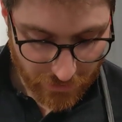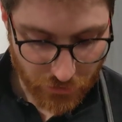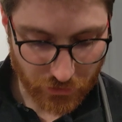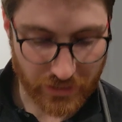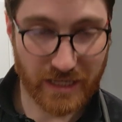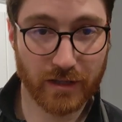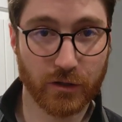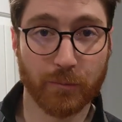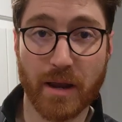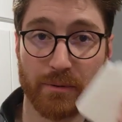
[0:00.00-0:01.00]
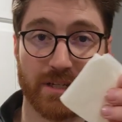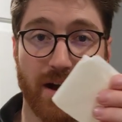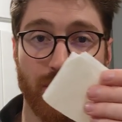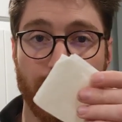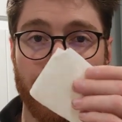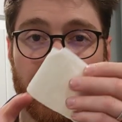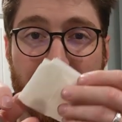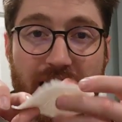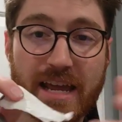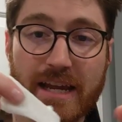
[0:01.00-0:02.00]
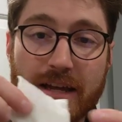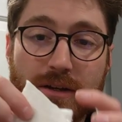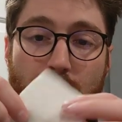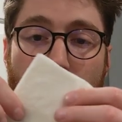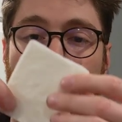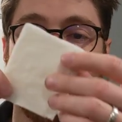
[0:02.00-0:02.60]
You're gonna get a little paper towel and